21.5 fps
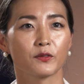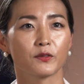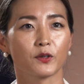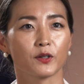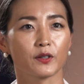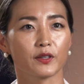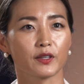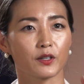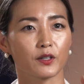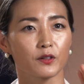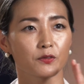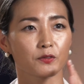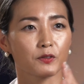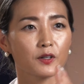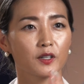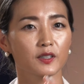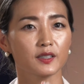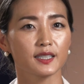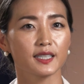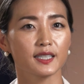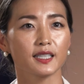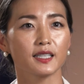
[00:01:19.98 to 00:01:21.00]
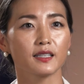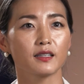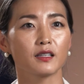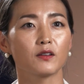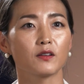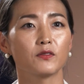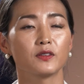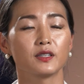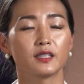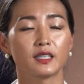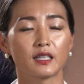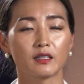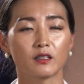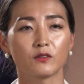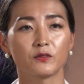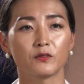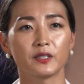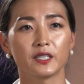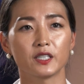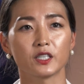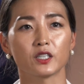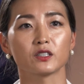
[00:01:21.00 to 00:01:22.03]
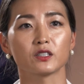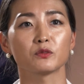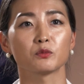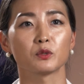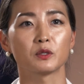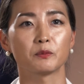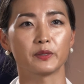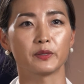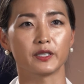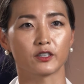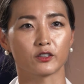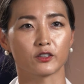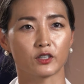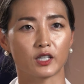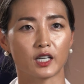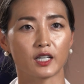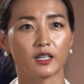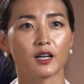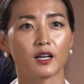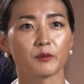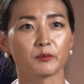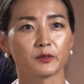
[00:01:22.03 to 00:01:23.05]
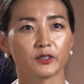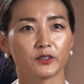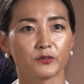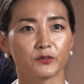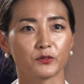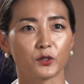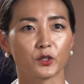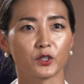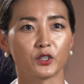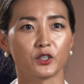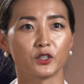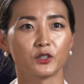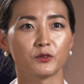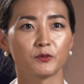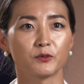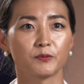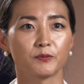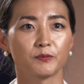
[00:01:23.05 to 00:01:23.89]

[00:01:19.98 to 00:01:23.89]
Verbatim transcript: for their front teeth, the dental veneers would be a great option for you.